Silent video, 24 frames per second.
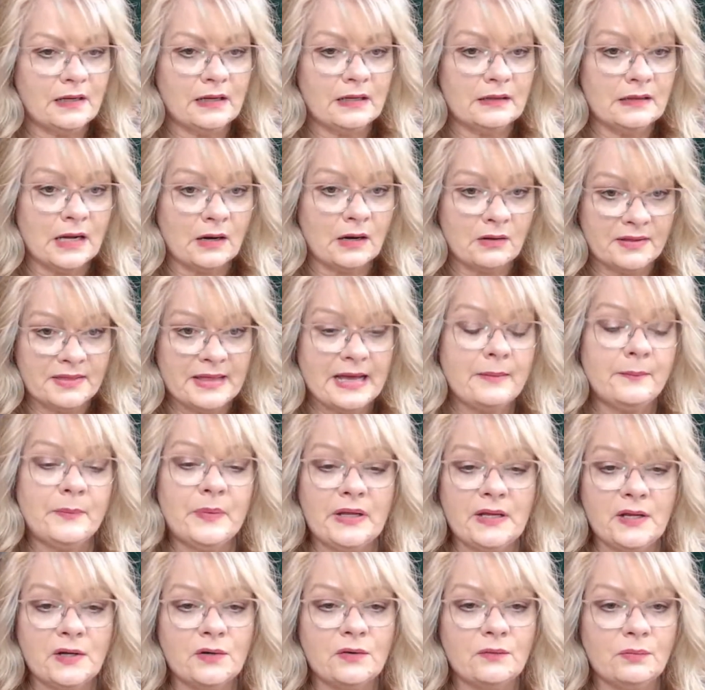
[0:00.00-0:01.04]
Not only that,
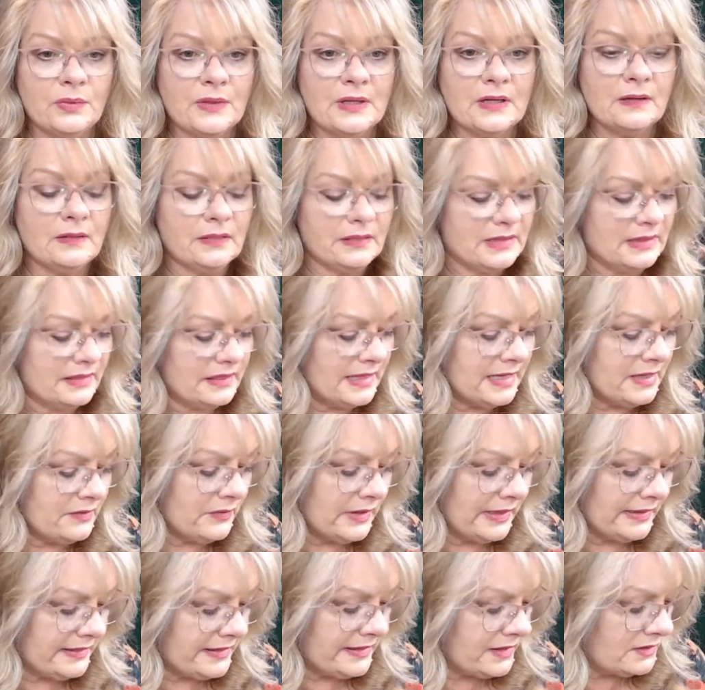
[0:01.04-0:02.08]
but the thing
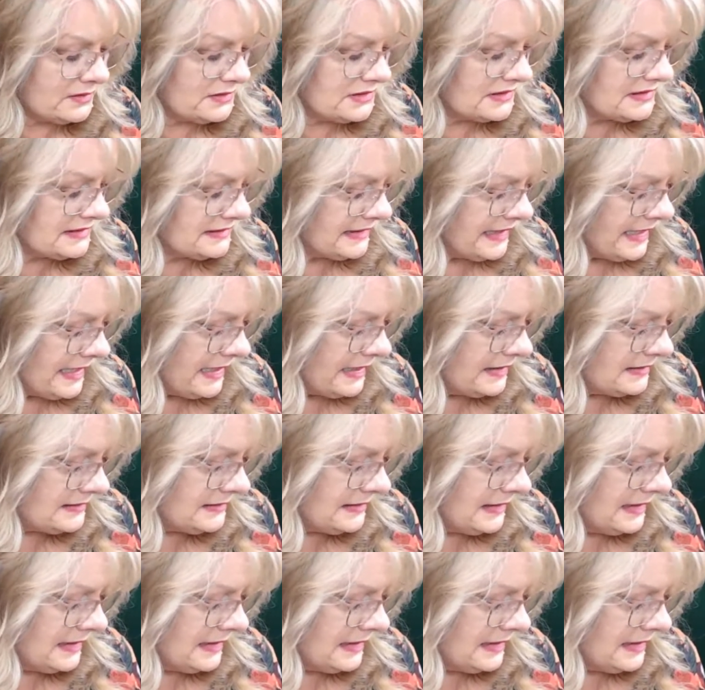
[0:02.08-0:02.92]
right there just says,